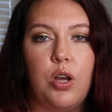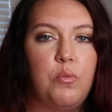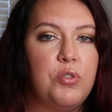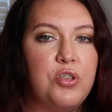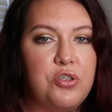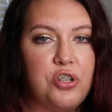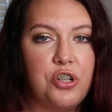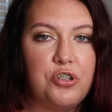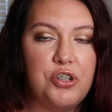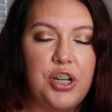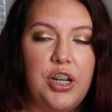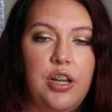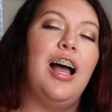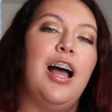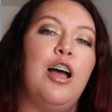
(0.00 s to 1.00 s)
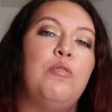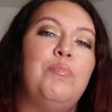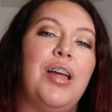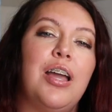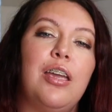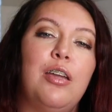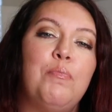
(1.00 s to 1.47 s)
on with the surgery. I'm
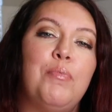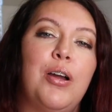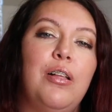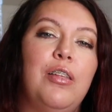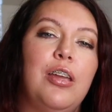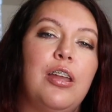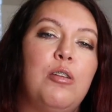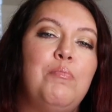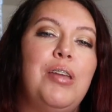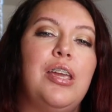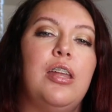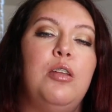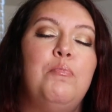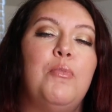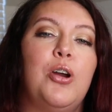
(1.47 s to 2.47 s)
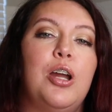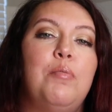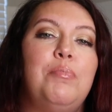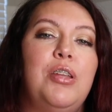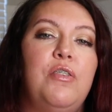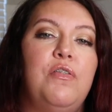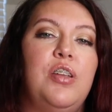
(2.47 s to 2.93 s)
not probably gonna make any more
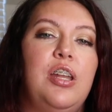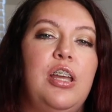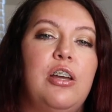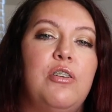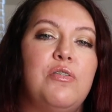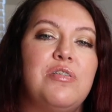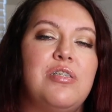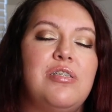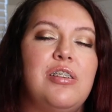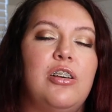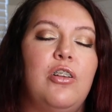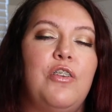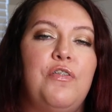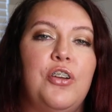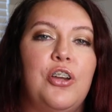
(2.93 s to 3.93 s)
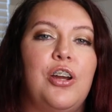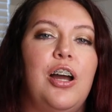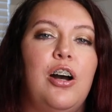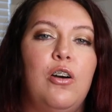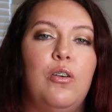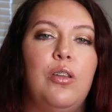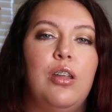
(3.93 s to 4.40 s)
update videos until I figure
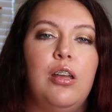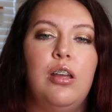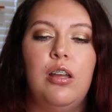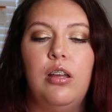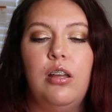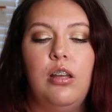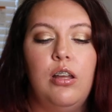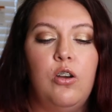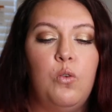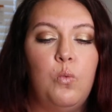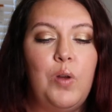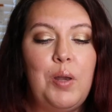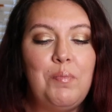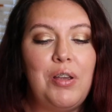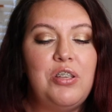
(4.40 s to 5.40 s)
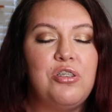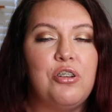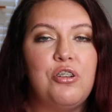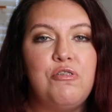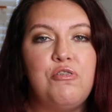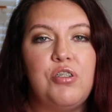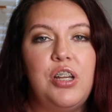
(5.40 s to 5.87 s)
out when my
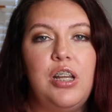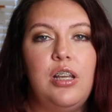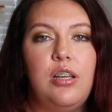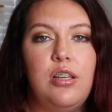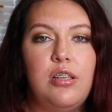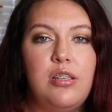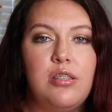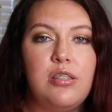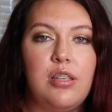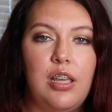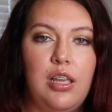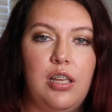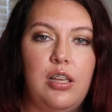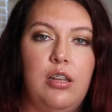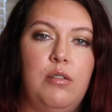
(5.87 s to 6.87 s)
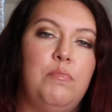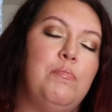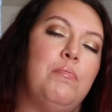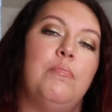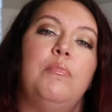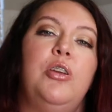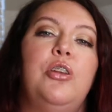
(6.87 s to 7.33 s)
surgery is
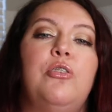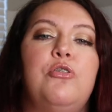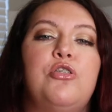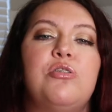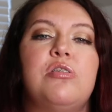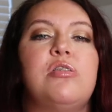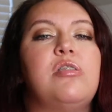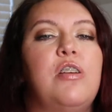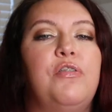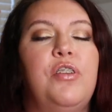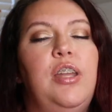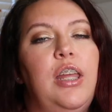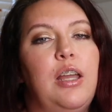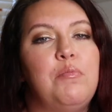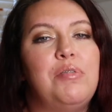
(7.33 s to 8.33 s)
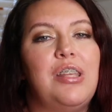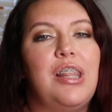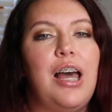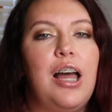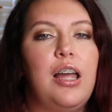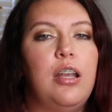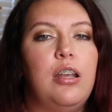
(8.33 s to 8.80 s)
and, you know, just stuff leading up to
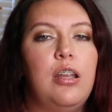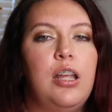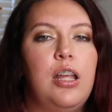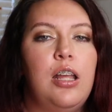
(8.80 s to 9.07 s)
that.